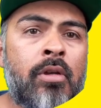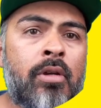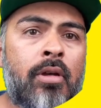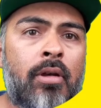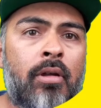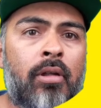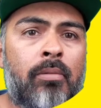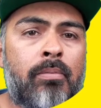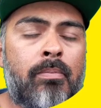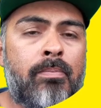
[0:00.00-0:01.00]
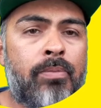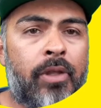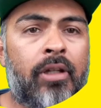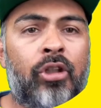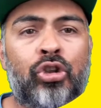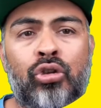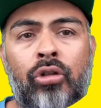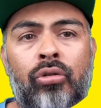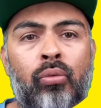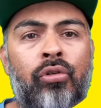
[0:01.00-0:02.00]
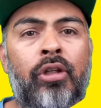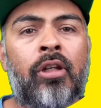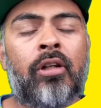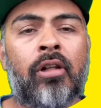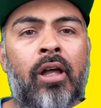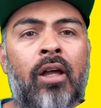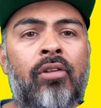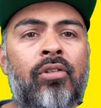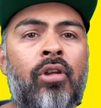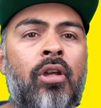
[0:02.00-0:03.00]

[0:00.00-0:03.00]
like an instructor was leading the class,